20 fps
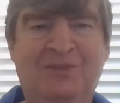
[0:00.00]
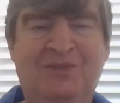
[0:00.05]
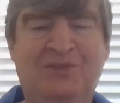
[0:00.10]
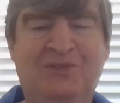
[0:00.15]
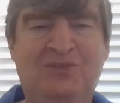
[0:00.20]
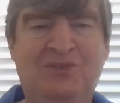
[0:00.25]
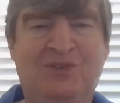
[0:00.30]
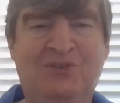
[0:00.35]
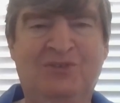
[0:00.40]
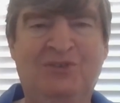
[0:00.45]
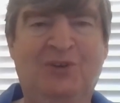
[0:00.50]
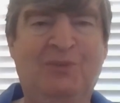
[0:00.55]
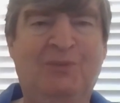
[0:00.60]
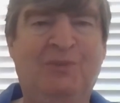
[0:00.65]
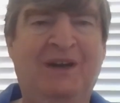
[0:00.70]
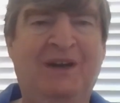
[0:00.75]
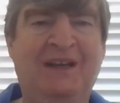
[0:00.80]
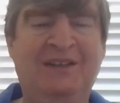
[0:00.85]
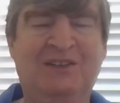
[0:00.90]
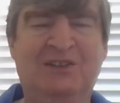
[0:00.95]
Joe
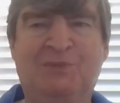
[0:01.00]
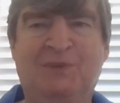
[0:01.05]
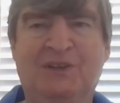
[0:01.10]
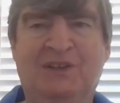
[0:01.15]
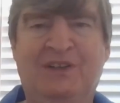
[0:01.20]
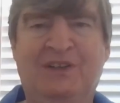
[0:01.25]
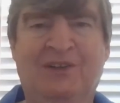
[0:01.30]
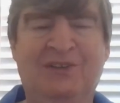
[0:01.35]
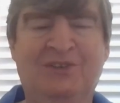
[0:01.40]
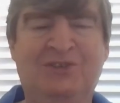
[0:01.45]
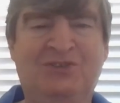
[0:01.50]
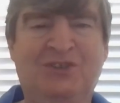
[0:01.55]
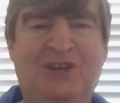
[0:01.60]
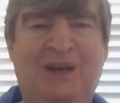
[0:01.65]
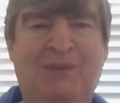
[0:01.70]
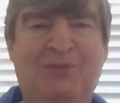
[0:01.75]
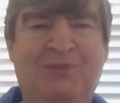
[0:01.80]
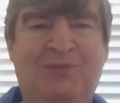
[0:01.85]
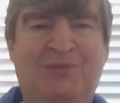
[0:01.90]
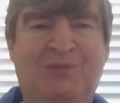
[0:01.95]
Biden has been killing
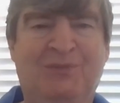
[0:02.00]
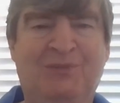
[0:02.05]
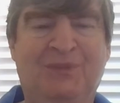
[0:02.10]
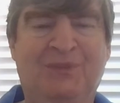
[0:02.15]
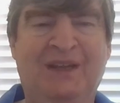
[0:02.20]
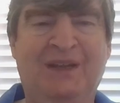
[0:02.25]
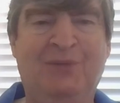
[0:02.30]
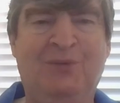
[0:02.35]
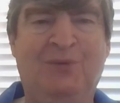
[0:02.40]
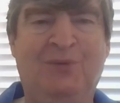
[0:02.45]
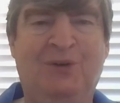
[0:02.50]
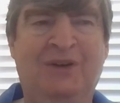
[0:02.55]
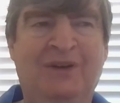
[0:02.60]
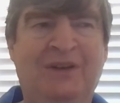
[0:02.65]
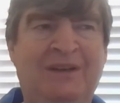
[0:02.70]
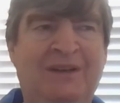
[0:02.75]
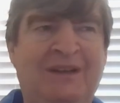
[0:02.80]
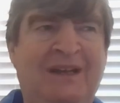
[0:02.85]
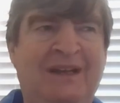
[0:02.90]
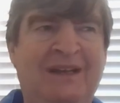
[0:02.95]
jobs from day one,
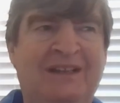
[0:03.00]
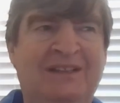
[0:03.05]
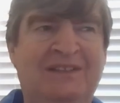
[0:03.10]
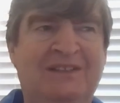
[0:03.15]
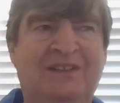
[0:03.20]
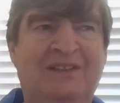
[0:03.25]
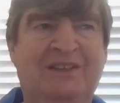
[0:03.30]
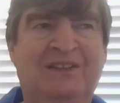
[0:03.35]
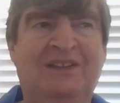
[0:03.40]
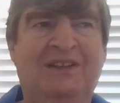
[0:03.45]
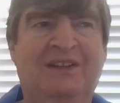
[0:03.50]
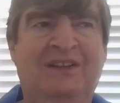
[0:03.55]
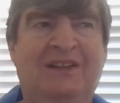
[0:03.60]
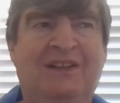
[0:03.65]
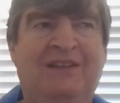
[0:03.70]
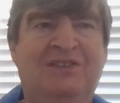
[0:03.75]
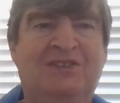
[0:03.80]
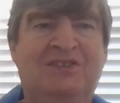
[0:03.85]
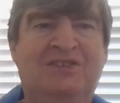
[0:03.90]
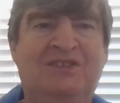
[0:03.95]
and I guess a
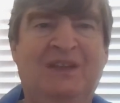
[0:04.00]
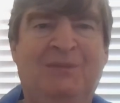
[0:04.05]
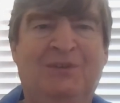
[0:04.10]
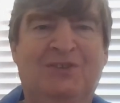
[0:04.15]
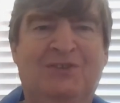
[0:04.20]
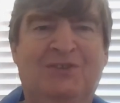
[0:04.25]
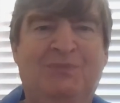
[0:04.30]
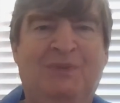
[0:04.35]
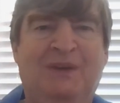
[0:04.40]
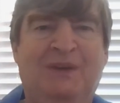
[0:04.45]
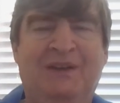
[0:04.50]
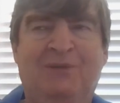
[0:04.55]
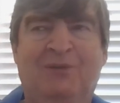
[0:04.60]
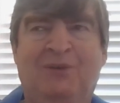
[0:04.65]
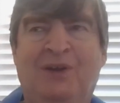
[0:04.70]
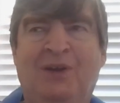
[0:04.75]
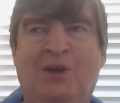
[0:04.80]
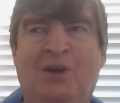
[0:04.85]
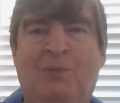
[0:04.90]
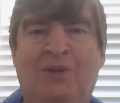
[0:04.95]
lot of his stimulus spending
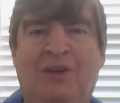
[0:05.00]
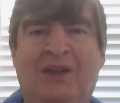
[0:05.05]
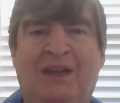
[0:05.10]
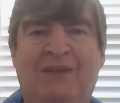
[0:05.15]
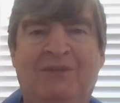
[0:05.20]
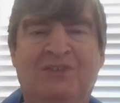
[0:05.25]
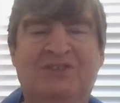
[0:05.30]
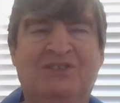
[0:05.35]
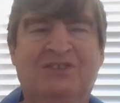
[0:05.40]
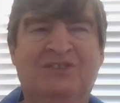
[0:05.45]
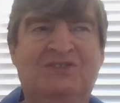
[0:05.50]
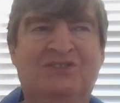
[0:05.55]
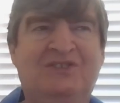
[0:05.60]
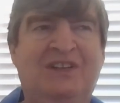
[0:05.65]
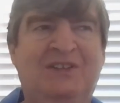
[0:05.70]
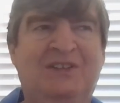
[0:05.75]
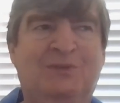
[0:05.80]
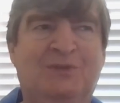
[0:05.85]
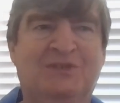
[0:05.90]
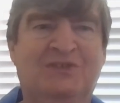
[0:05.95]
will help a lot of his
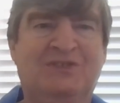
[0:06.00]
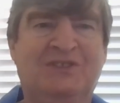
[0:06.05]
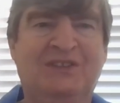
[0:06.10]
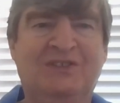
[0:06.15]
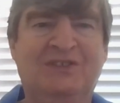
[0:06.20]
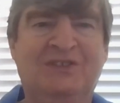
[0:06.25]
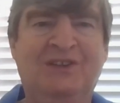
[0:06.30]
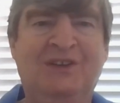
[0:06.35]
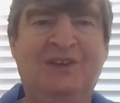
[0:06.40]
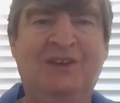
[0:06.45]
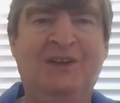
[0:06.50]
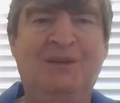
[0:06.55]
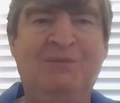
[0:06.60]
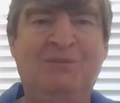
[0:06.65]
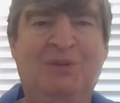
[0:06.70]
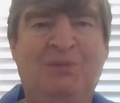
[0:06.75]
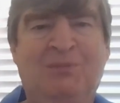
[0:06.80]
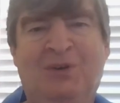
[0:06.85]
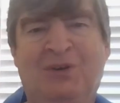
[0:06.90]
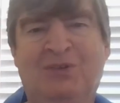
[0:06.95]
constituencies,
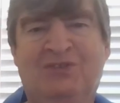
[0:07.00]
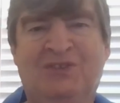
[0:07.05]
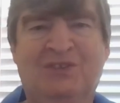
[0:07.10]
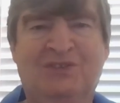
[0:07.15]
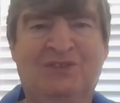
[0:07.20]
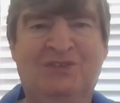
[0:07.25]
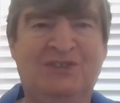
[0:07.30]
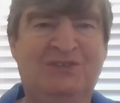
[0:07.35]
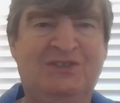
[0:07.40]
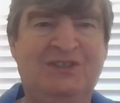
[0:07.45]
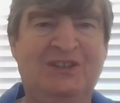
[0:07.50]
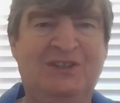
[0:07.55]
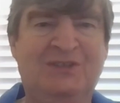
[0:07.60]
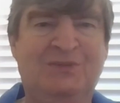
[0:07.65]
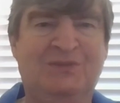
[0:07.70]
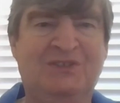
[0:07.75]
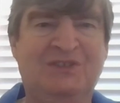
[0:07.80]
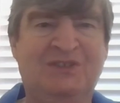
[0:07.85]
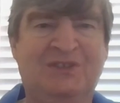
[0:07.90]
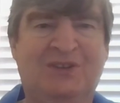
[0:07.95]
but most of those
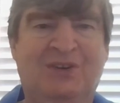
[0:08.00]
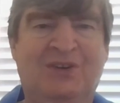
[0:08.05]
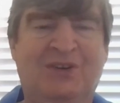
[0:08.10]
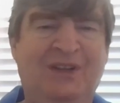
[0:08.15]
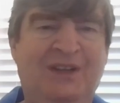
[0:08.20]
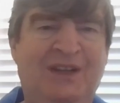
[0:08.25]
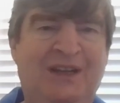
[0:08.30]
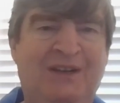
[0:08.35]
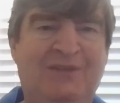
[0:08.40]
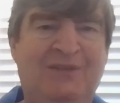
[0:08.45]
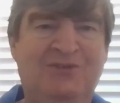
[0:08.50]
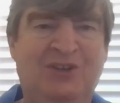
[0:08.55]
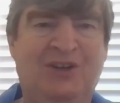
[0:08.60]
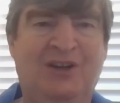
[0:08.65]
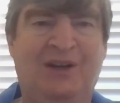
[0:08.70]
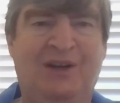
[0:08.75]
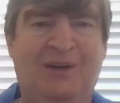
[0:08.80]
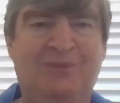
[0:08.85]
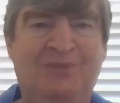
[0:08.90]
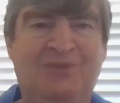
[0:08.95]
constituencies already have
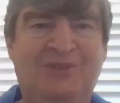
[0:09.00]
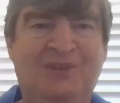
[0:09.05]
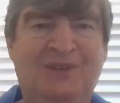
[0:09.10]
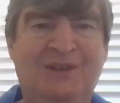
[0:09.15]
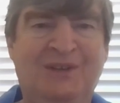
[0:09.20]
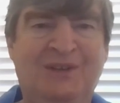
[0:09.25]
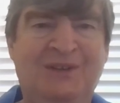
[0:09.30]
jobs,